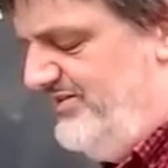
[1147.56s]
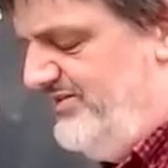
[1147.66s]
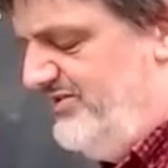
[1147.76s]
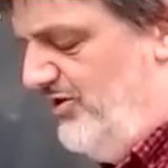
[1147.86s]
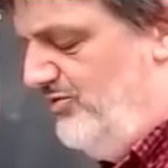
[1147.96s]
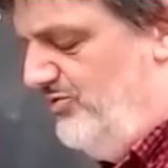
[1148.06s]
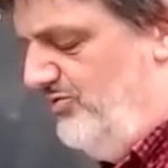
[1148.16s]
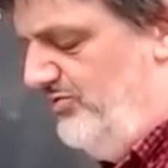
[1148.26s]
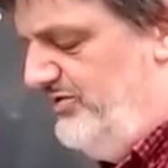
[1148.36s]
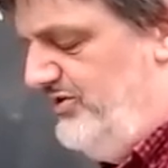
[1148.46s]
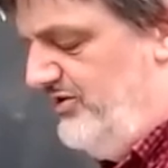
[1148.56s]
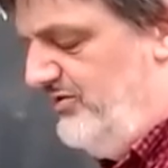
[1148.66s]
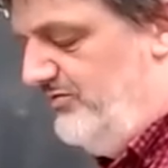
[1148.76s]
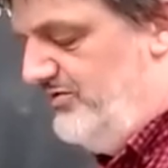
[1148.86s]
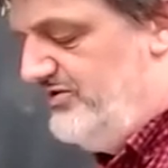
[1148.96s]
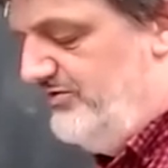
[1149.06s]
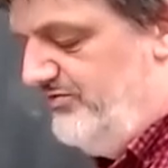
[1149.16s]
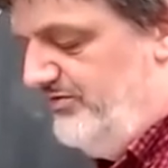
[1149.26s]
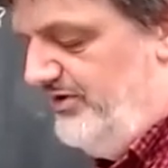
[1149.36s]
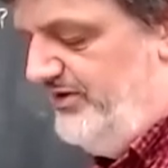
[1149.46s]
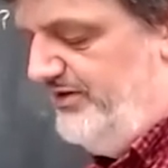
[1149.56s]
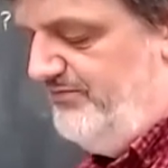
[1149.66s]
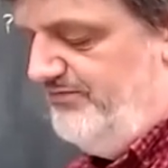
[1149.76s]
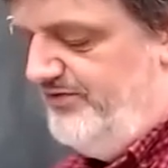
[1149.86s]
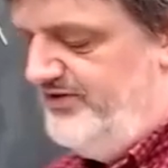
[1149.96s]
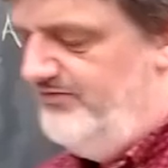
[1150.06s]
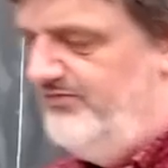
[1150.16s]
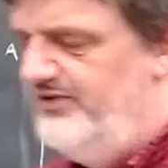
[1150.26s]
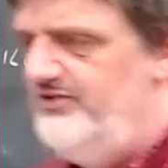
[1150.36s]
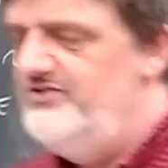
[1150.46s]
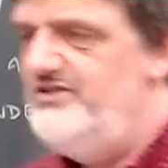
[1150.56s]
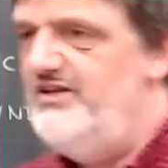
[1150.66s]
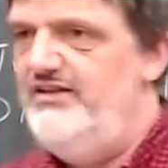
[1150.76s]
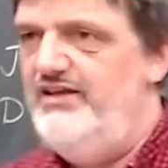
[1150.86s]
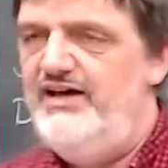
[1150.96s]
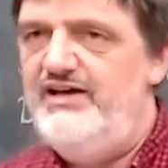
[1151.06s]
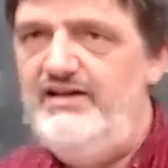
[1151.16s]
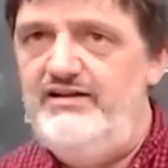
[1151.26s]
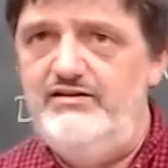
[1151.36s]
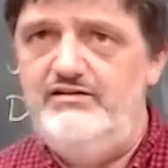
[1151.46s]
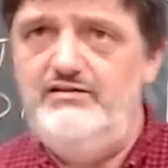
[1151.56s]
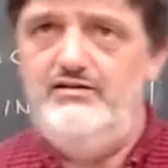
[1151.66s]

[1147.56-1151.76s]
so you know, so then when when you say that,